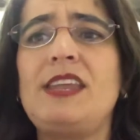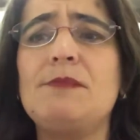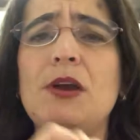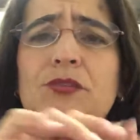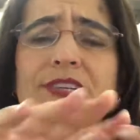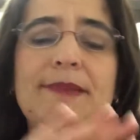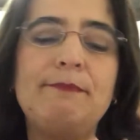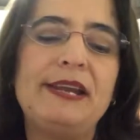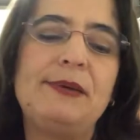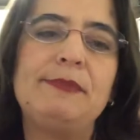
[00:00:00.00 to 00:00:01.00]
Motor
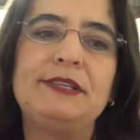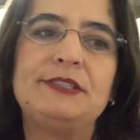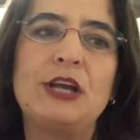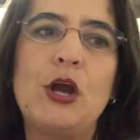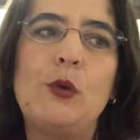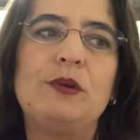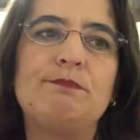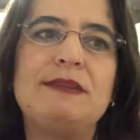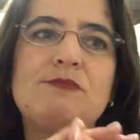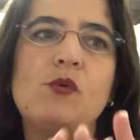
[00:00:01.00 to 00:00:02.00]
impairment
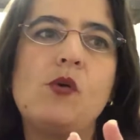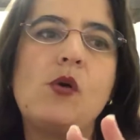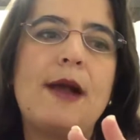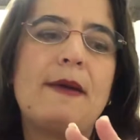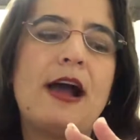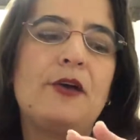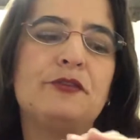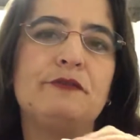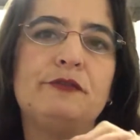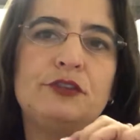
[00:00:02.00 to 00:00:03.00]
would be more how
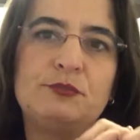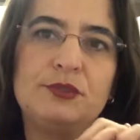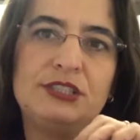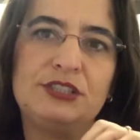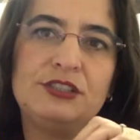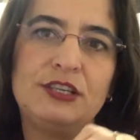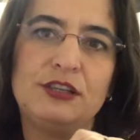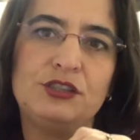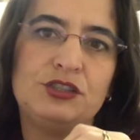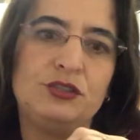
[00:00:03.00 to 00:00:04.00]
your foot is positioned in
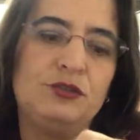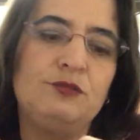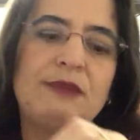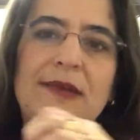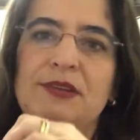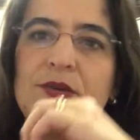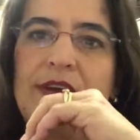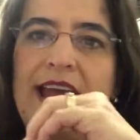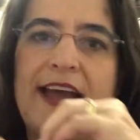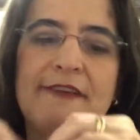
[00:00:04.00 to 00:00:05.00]
the shoe. Maybe you
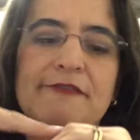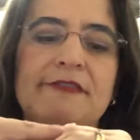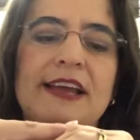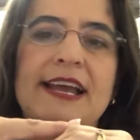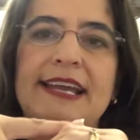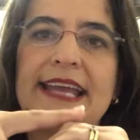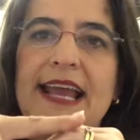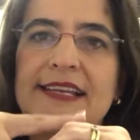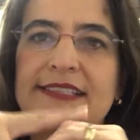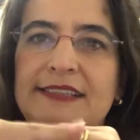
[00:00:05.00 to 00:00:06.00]
have
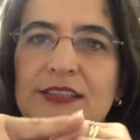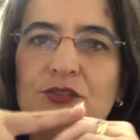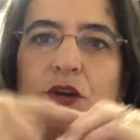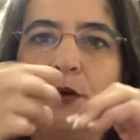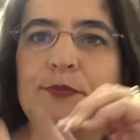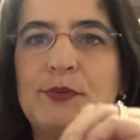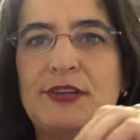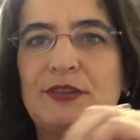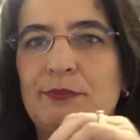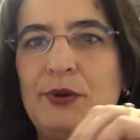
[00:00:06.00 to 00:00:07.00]
callus at the top or
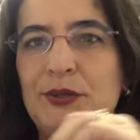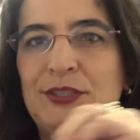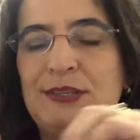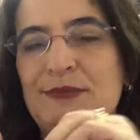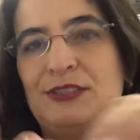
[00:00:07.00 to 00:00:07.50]
at the bottom.